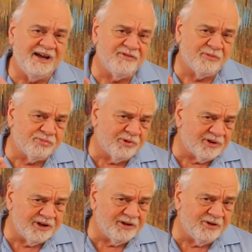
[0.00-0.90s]
have the
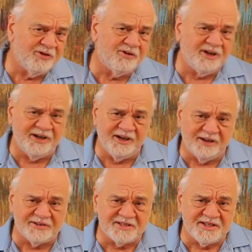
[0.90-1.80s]
Brooklin logo on the
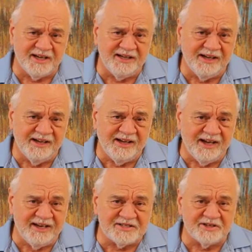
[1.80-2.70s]
other side,
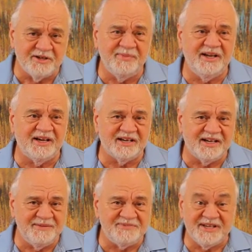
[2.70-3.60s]
and it's going to be a
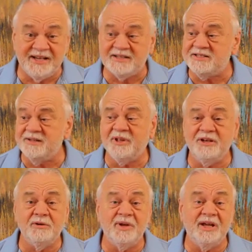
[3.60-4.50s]
keepsake, something
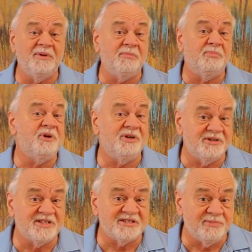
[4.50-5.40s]
you'll be able to put in your
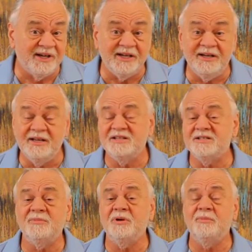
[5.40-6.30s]
display,
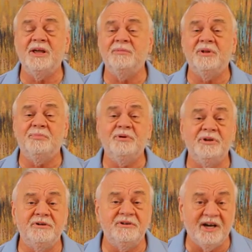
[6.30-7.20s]
something you'll be able to put in
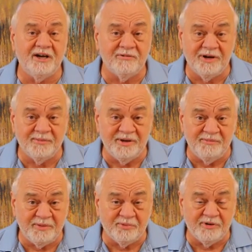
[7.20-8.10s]
your diorama and
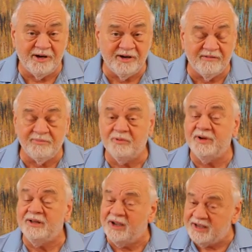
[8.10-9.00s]
be proud of. But
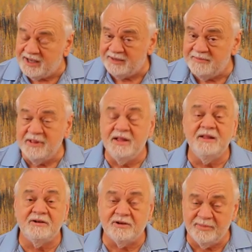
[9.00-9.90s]
again,
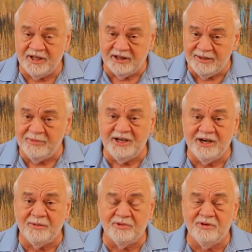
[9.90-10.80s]
there are going to be a limited
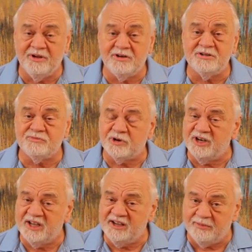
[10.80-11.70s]
number of those. We're going
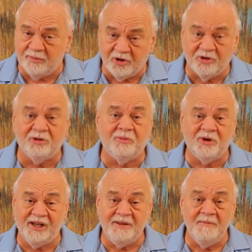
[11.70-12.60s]
to give them all
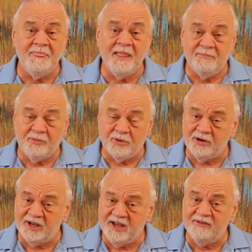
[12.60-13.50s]
away, but we're
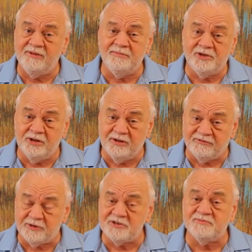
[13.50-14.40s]
going to give them to the
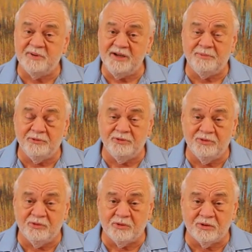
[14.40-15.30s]
first people
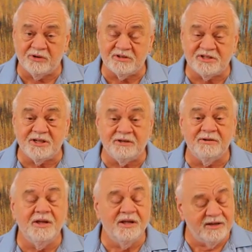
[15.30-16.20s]
who order. So
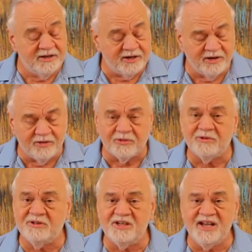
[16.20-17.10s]
you can
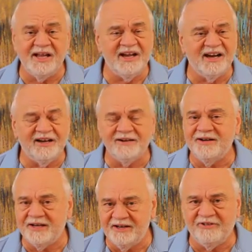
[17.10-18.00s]
order today,
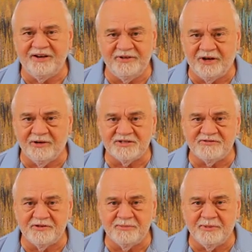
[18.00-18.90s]
$195
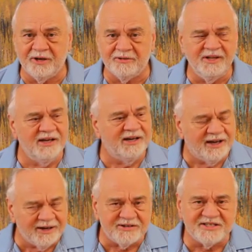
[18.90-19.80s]
for the model,
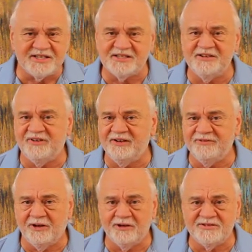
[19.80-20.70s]

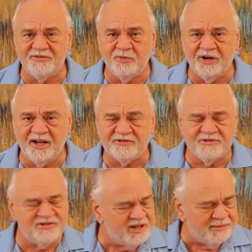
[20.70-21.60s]
$165 if you want
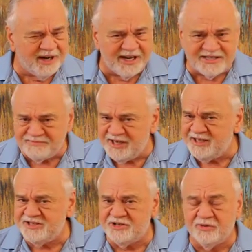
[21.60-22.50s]
extras. You can buy as
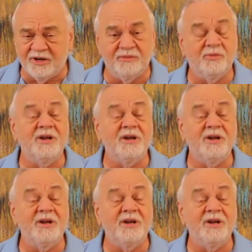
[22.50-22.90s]
many as you want.